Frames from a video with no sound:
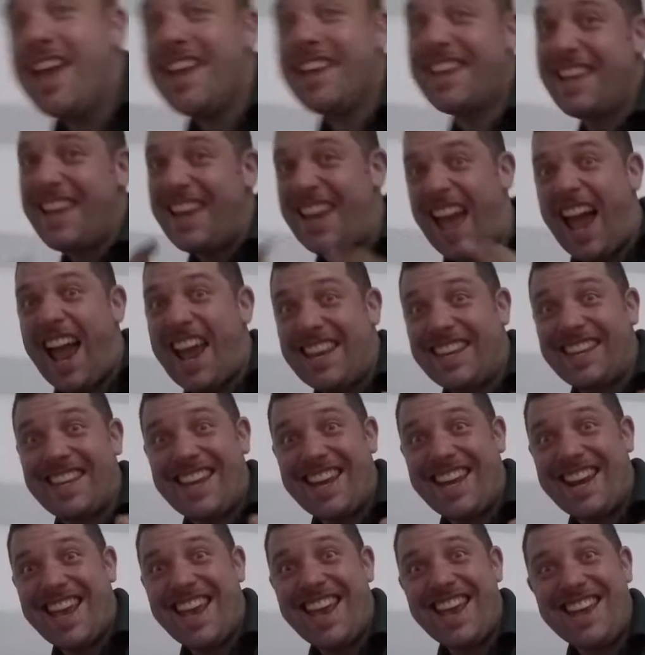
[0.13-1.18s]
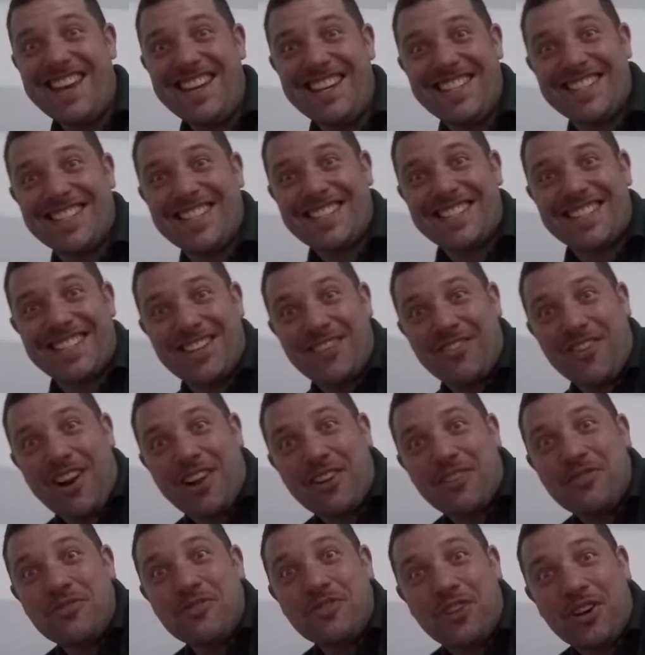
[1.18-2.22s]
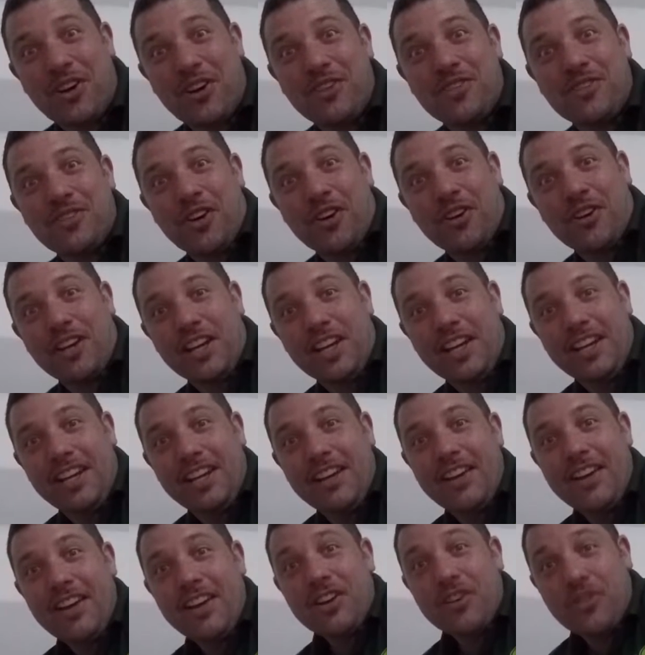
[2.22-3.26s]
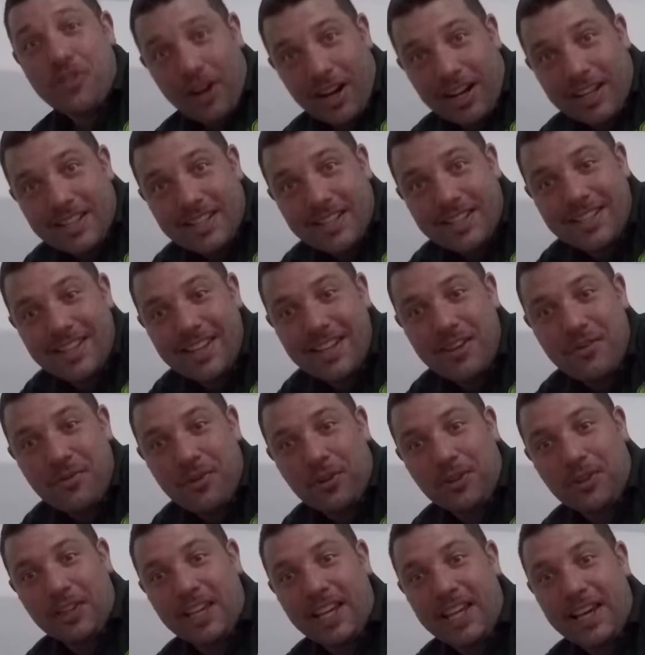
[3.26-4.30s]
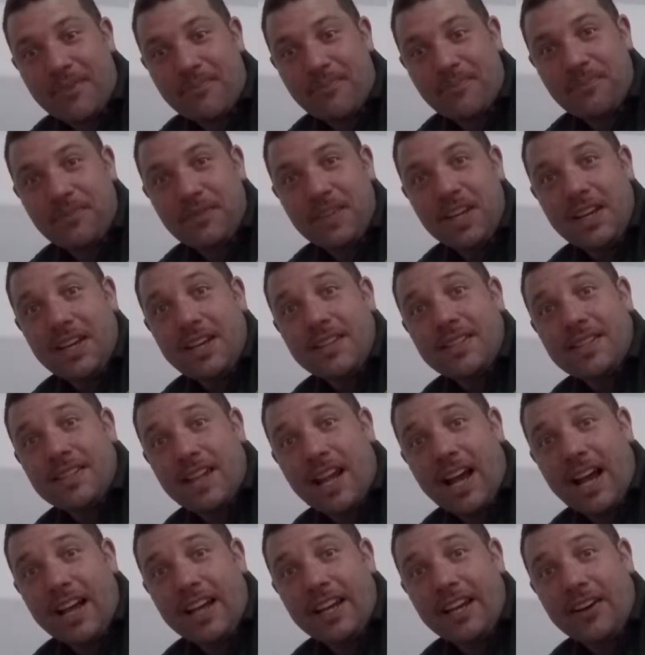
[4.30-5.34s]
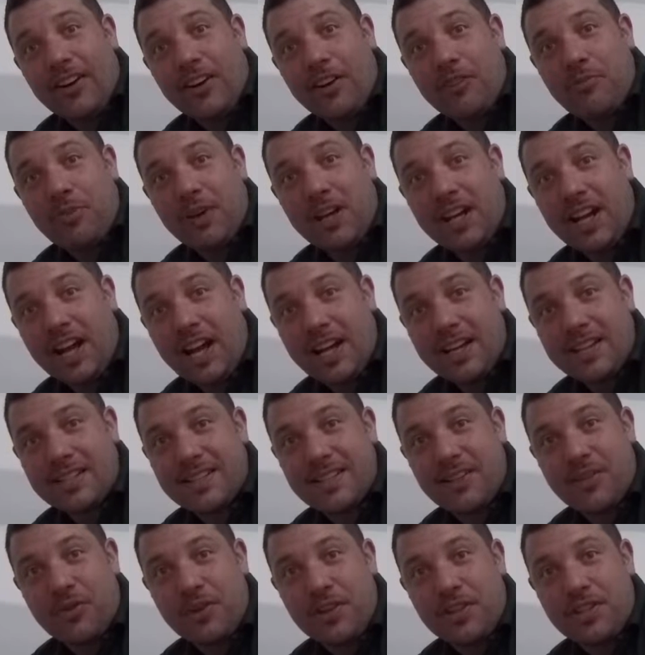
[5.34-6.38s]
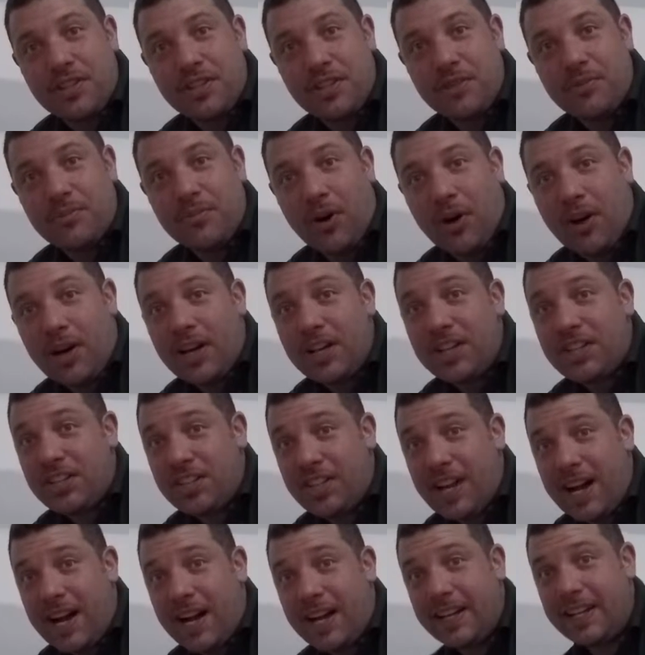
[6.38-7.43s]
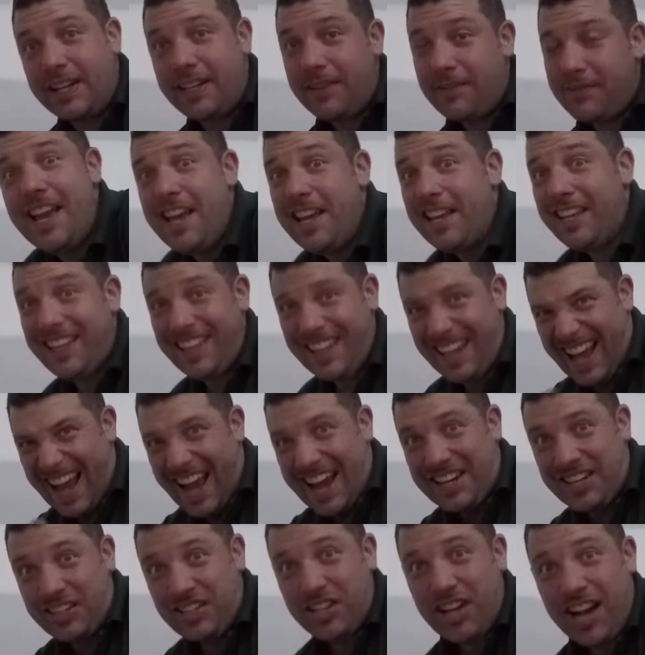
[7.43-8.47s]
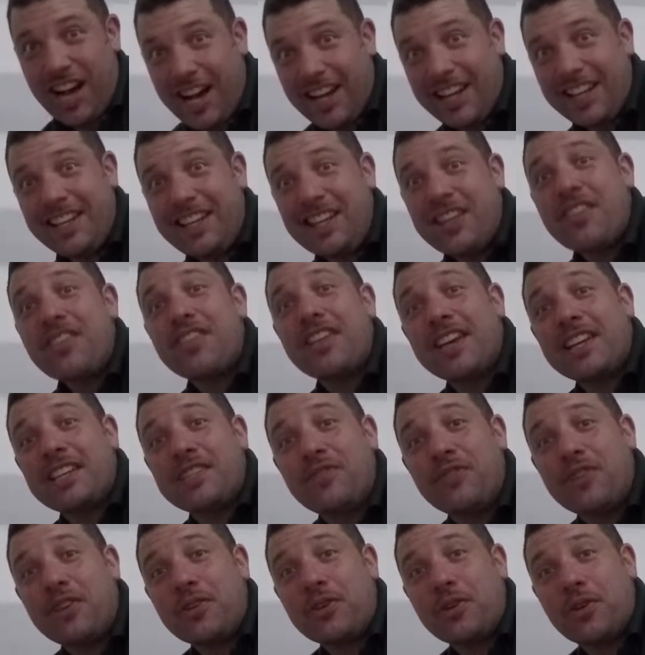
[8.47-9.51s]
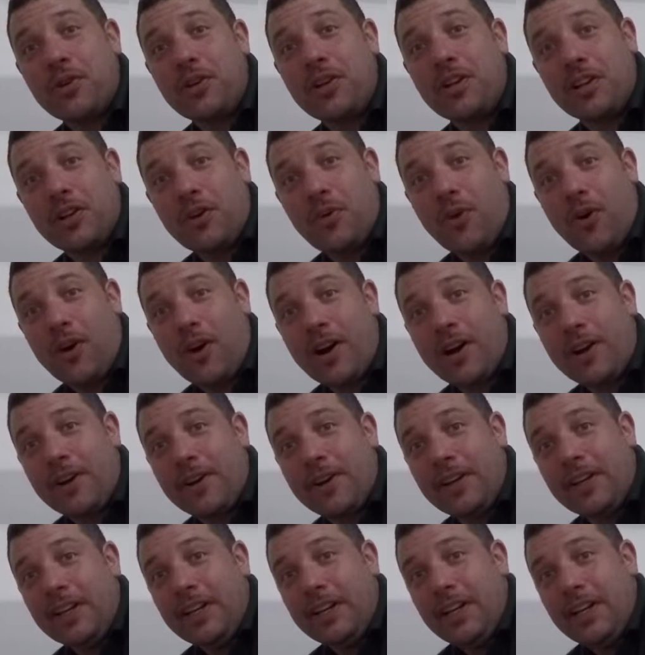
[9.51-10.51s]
G'day kiddies, it's your Uncle Jojo here. Great to see you all again. Today I've been asked a question by Shani. G'day Shani, thanks for your inquiry.